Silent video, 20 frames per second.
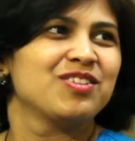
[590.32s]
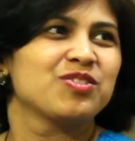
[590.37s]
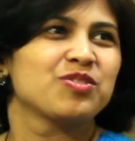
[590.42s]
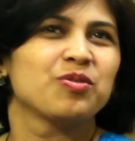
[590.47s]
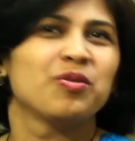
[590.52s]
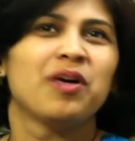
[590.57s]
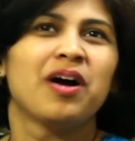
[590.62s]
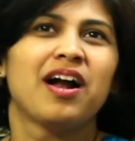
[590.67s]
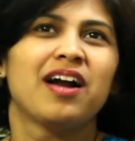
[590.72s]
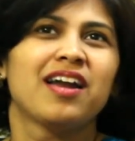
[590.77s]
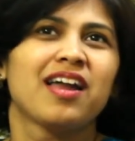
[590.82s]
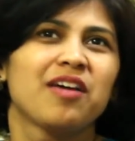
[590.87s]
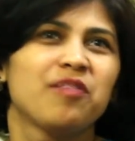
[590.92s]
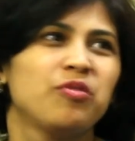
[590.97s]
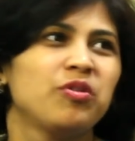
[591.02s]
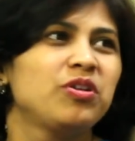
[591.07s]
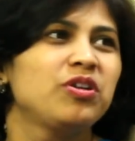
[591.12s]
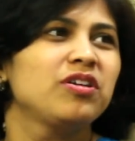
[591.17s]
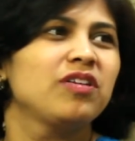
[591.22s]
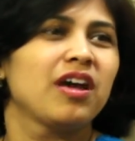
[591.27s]
So, and I
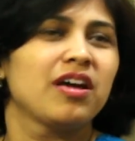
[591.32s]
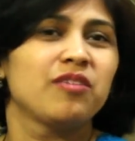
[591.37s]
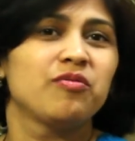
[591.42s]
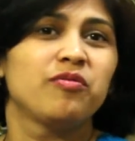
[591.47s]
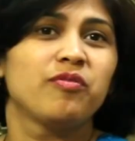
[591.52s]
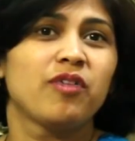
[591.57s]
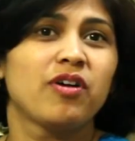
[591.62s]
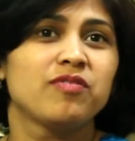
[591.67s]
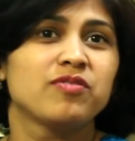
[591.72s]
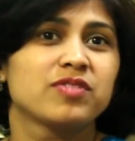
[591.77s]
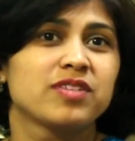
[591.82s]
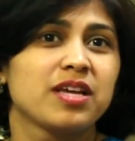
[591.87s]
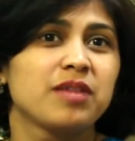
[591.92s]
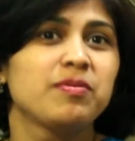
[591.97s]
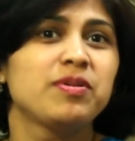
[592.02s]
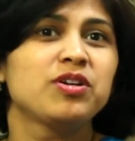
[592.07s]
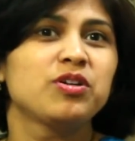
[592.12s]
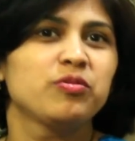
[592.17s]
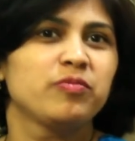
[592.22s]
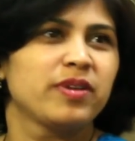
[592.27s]
was
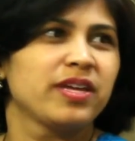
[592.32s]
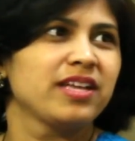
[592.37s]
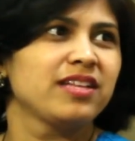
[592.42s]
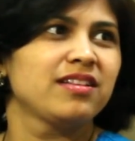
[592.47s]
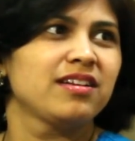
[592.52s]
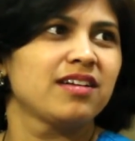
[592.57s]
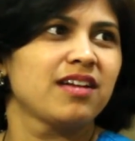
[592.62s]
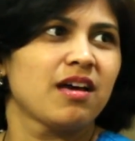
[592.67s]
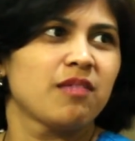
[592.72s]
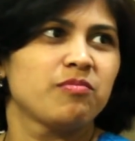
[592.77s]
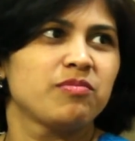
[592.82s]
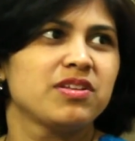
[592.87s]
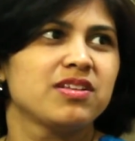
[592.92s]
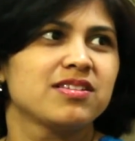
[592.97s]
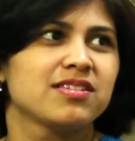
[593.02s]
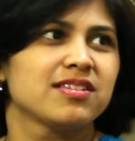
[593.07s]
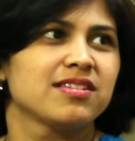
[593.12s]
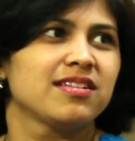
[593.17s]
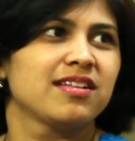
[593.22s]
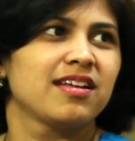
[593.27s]
able to bring that
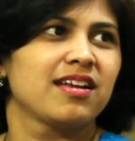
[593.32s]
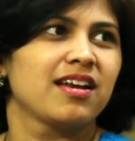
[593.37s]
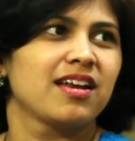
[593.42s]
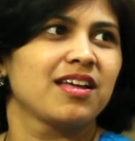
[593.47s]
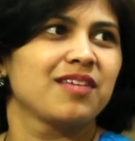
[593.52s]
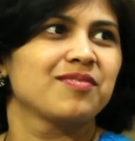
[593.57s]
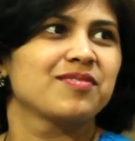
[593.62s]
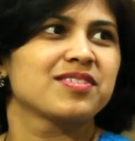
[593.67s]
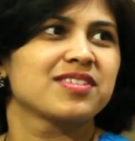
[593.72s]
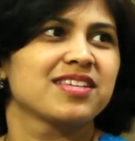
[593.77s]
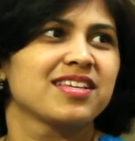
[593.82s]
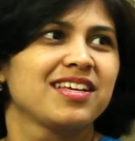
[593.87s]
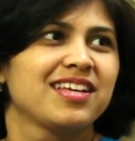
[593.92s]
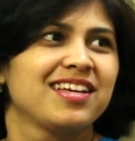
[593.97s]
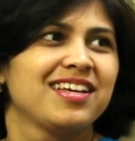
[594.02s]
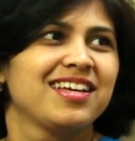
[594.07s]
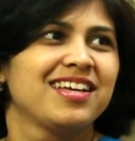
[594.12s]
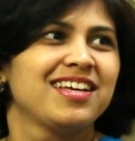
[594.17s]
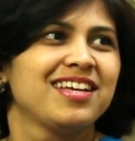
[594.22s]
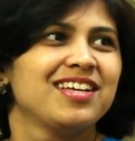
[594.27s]
happiness in their lives.
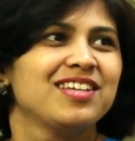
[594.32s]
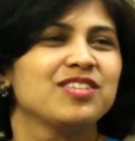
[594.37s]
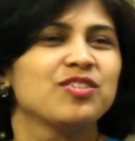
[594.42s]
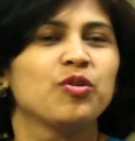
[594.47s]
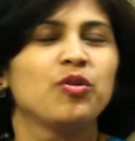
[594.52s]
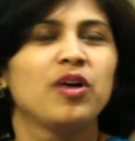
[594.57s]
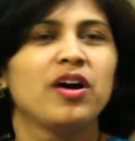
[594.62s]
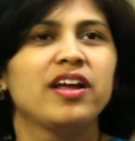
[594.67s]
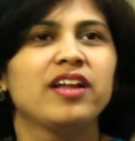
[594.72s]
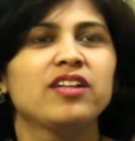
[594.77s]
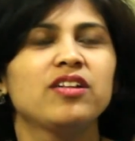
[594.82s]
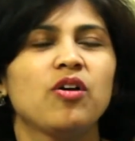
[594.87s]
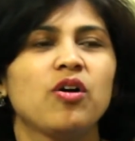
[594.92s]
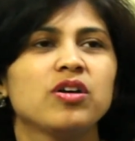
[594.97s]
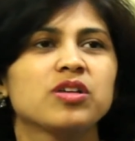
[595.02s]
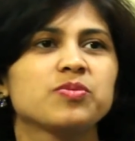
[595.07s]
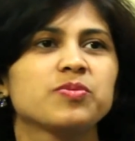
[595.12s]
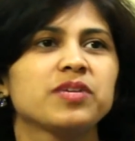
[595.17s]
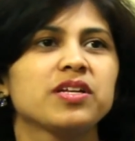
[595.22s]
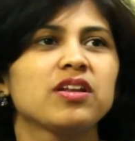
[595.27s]
So in the
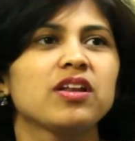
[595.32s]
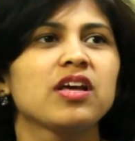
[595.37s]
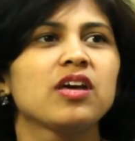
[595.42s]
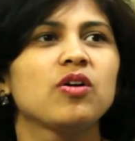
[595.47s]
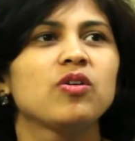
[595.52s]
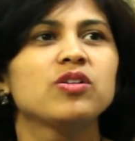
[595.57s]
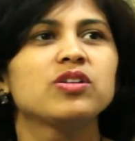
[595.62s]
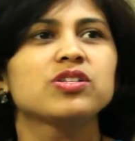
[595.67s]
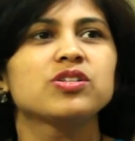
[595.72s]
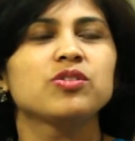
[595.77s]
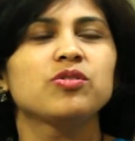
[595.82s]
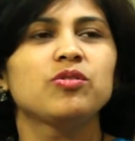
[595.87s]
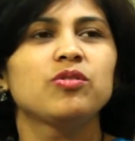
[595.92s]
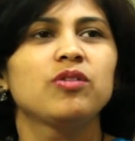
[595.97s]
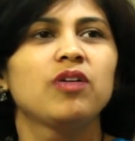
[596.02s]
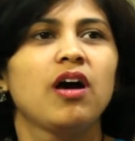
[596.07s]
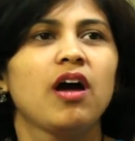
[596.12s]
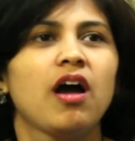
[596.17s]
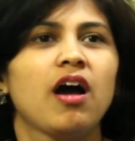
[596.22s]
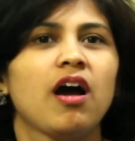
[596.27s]
hospital, I
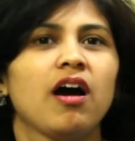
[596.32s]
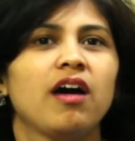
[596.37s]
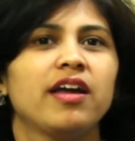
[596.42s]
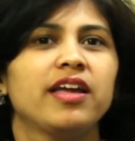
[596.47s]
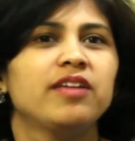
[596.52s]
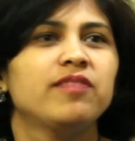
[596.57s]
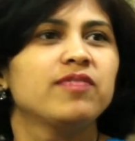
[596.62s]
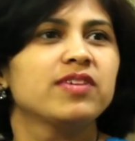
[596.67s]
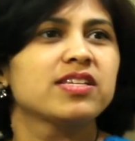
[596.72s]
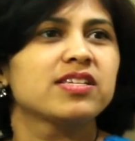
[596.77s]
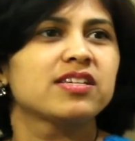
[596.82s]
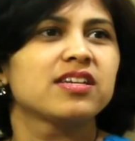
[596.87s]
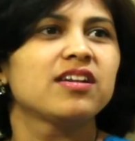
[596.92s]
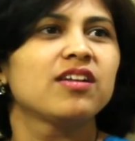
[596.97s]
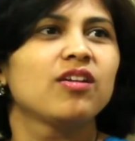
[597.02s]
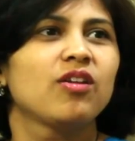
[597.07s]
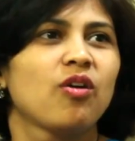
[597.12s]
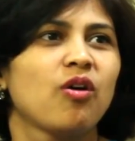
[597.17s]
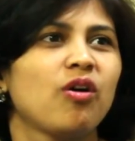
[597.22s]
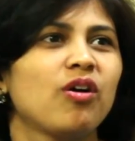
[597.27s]
also
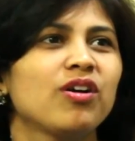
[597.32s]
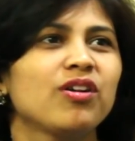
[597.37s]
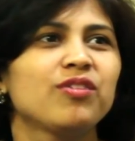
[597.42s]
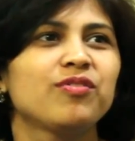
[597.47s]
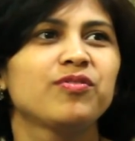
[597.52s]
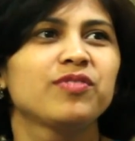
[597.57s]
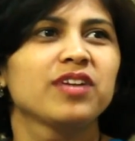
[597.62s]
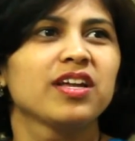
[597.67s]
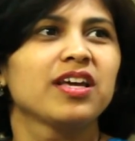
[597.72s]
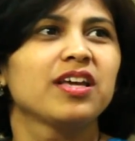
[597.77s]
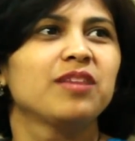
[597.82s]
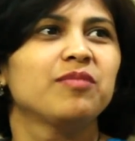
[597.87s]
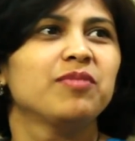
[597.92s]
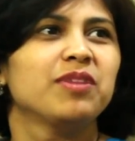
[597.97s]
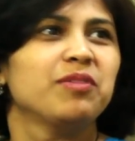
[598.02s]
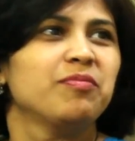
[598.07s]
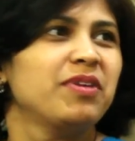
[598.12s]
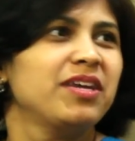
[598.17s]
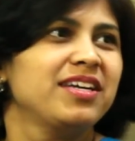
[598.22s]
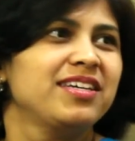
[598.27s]
invested a lot of time
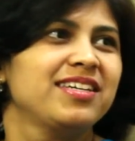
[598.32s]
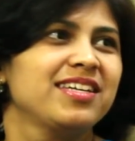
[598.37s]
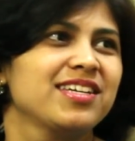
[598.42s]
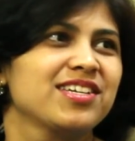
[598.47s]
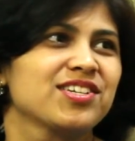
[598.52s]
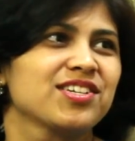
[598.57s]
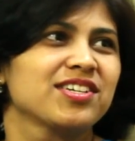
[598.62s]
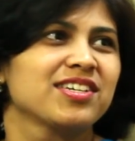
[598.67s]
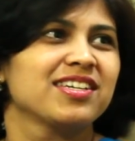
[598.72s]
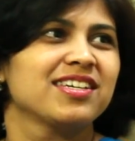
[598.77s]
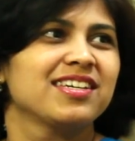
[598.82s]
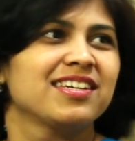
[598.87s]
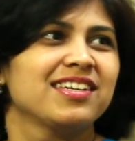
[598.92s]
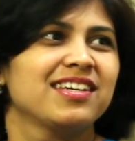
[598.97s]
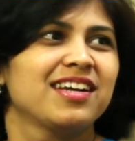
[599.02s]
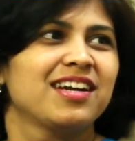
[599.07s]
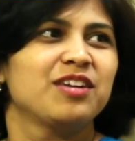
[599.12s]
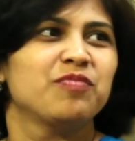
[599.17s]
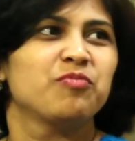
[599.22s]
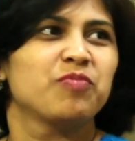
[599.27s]
in
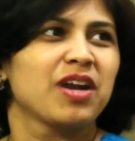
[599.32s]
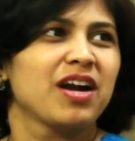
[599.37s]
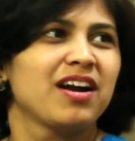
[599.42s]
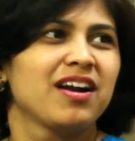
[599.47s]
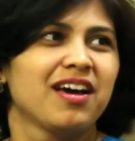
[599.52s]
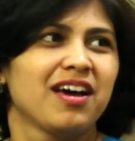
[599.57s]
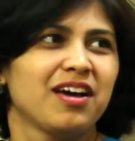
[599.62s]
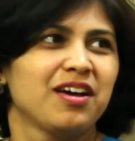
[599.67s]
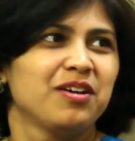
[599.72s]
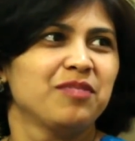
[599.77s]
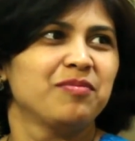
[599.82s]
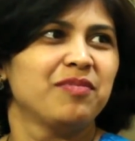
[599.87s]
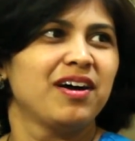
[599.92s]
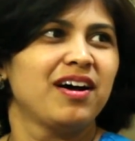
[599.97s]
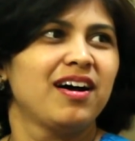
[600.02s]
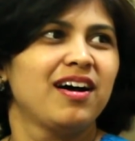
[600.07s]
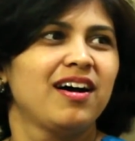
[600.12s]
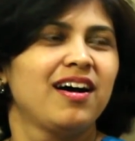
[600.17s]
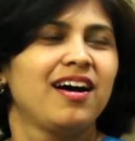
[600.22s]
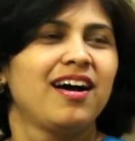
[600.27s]
meditation and
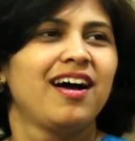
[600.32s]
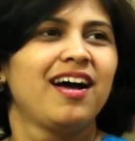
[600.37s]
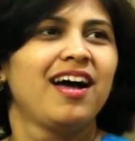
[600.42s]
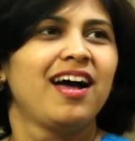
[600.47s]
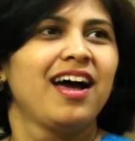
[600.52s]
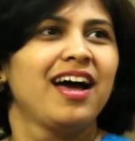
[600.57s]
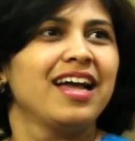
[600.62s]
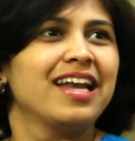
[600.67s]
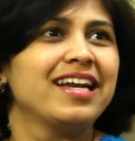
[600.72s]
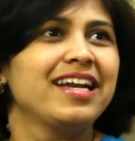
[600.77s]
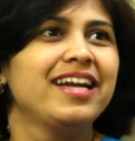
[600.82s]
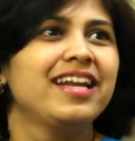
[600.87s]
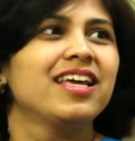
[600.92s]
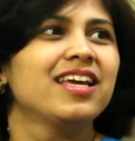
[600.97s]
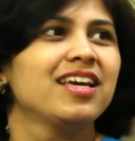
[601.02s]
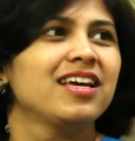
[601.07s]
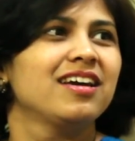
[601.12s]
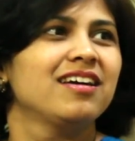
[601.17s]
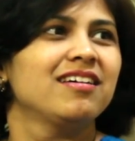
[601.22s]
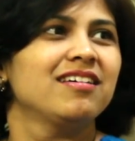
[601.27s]
pranayama,
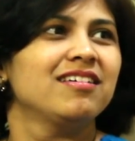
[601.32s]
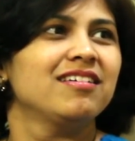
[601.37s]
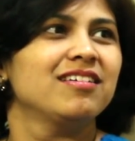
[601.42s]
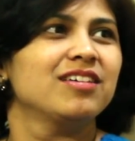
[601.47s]
reading